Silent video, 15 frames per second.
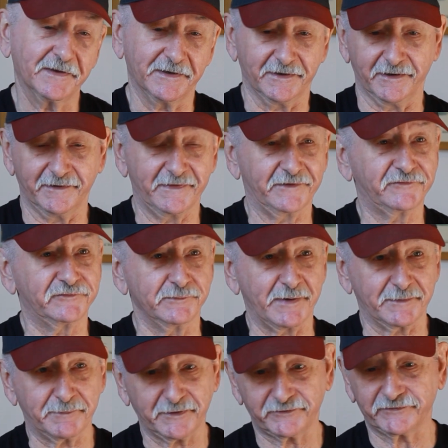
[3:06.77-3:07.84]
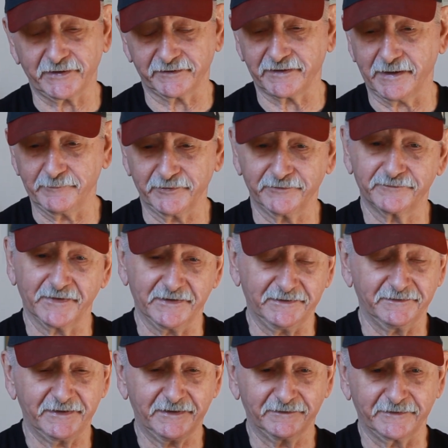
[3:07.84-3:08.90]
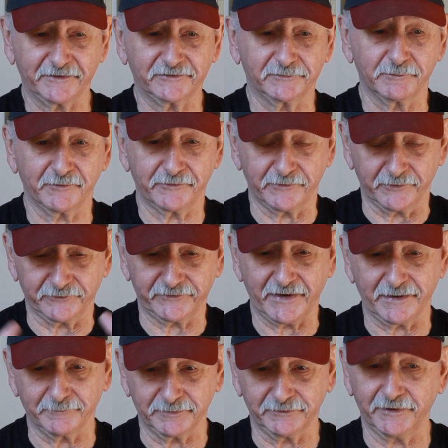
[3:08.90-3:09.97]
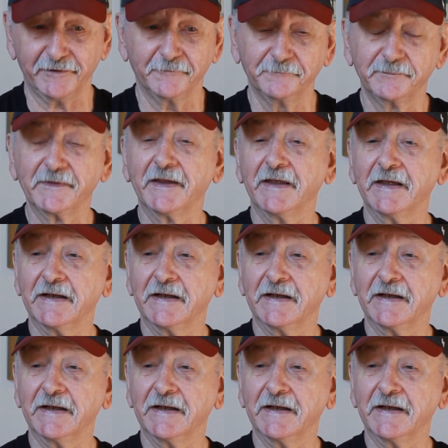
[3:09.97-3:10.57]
That's stubeckpicks.com. You can find links to both of those down below.